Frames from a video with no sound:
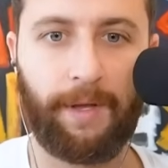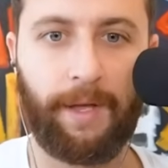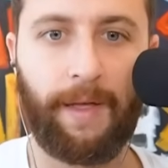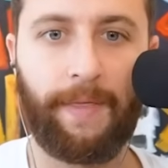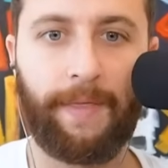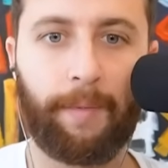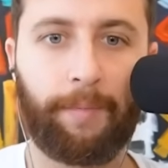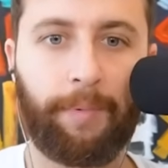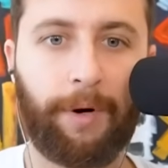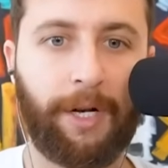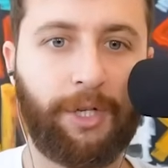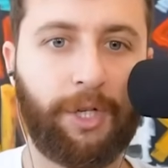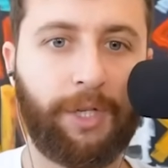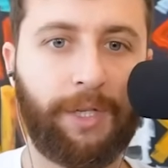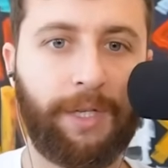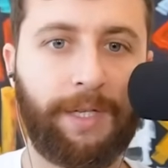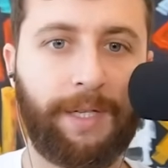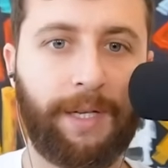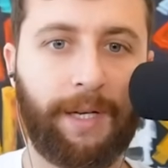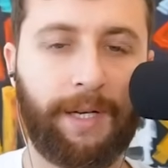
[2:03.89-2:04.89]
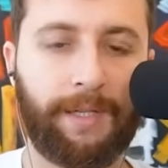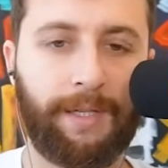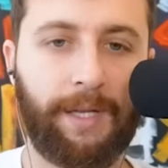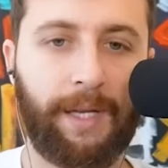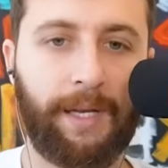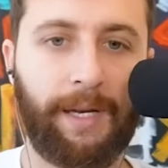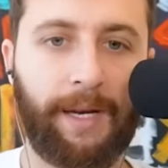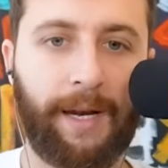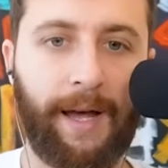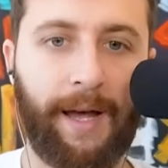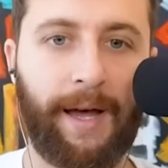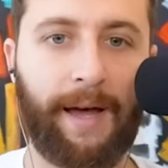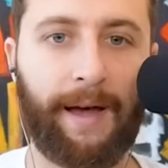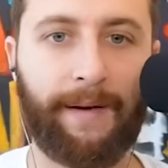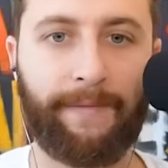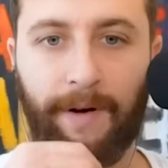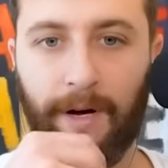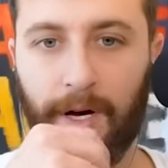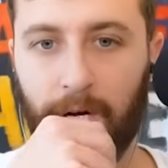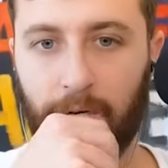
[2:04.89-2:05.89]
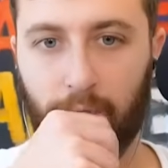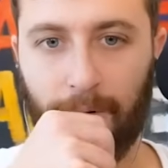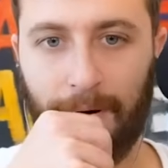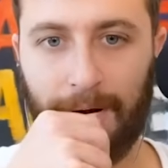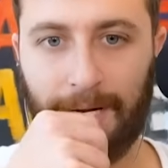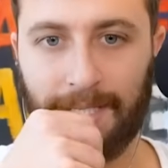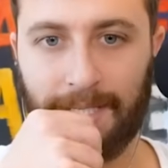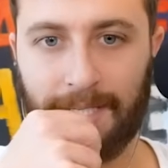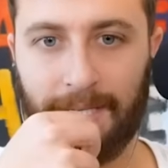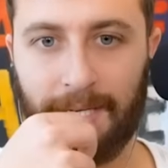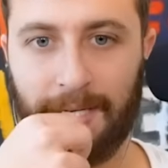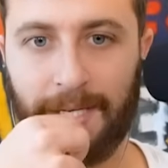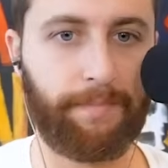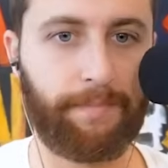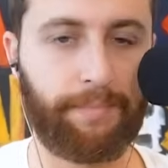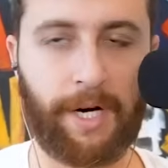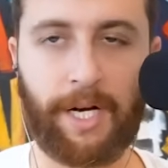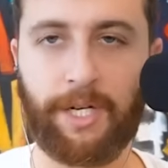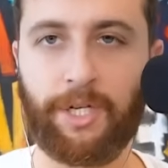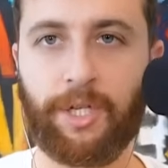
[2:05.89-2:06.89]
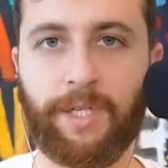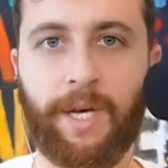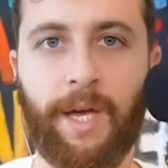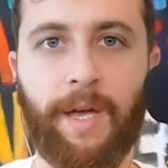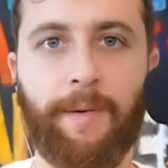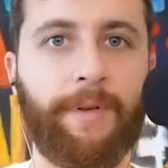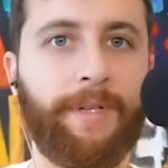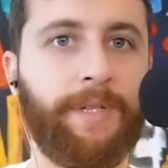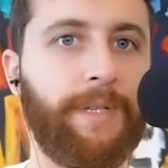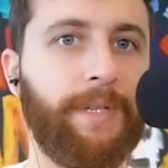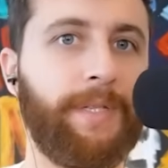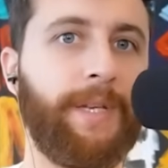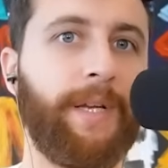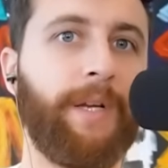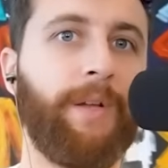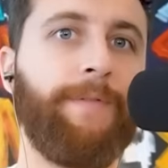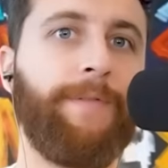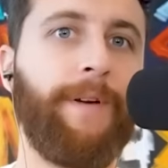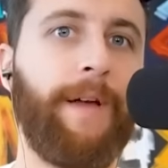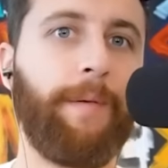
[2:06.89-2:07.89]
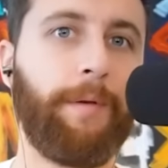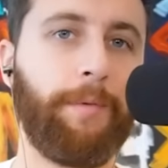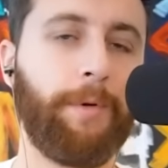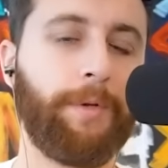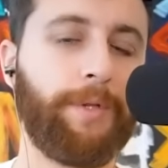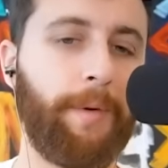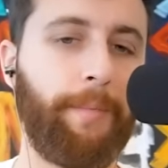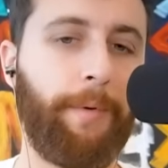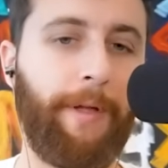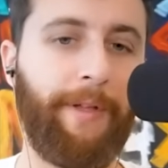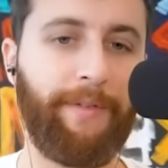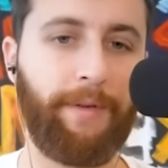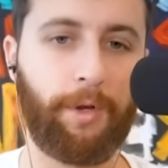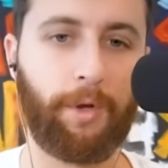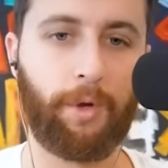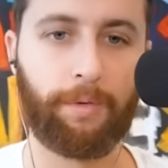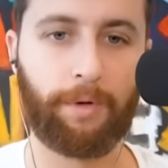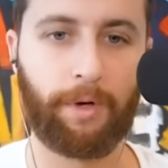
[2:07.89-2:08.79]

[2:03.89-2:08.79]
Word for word: And their project details, they need to have address, project type, is it a single family, multi-family,